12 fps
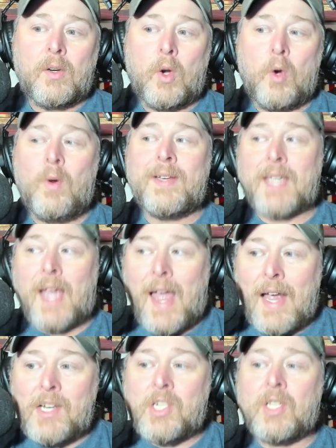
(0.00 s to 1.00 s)
who has
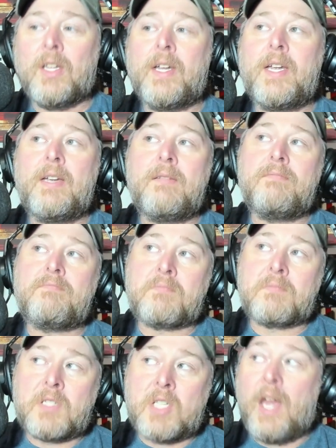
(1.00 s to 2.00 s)
actually
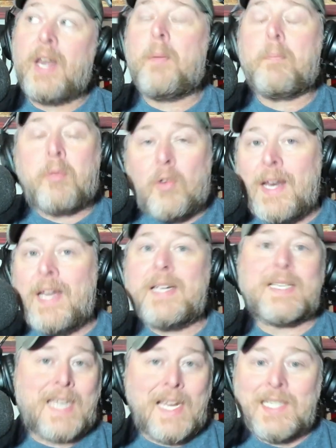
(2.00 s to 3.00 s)
done a pretty
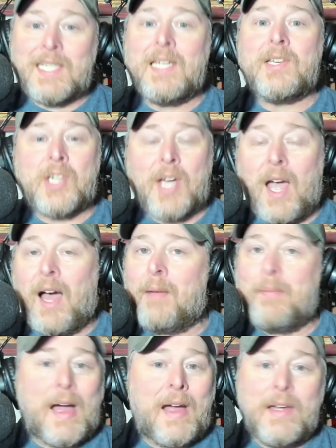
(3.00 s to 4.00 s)
decent
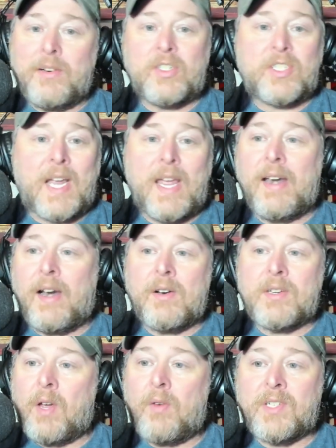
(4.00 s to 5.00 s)
job. I understand
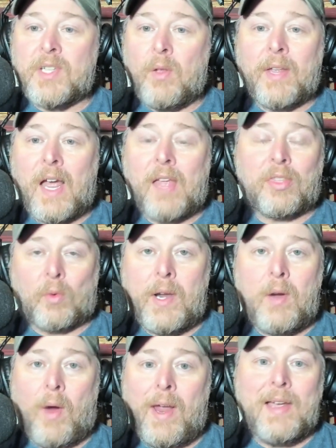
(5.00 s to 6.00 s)
Arizona's only got
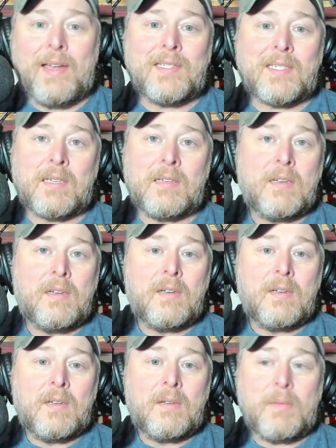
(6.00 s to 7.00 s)
three wins,
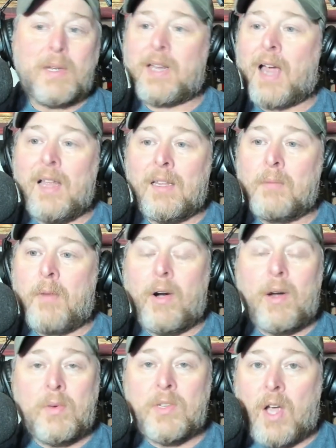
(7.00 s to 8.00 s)
but Kyler
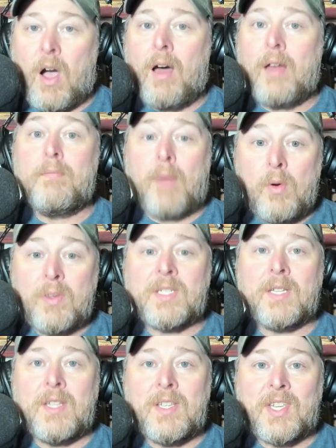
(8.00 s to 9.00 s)
Murray was gone
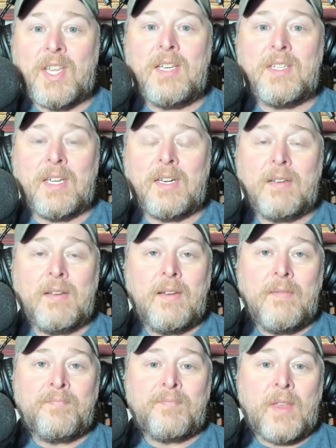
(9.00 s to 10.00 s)
most of the season.
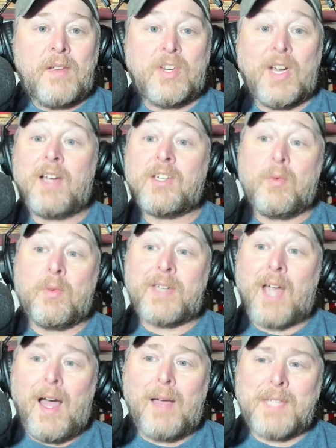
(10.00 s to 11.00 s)
Joshua
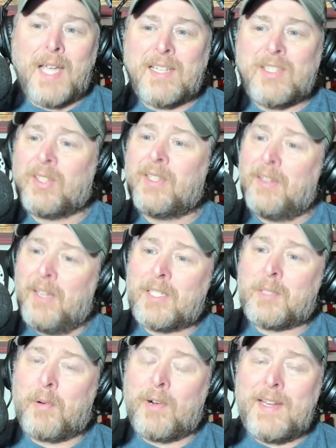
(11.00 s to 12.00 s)
Dobbs actually
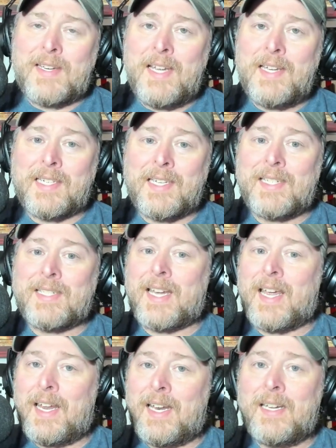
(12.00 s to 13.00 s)
looked pretty decent,
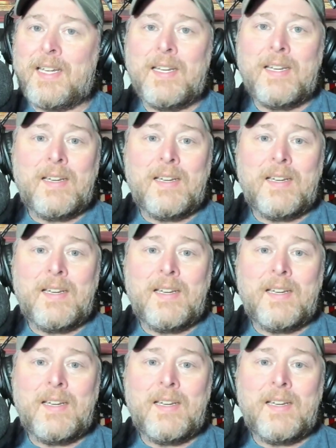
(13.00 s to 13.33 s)
and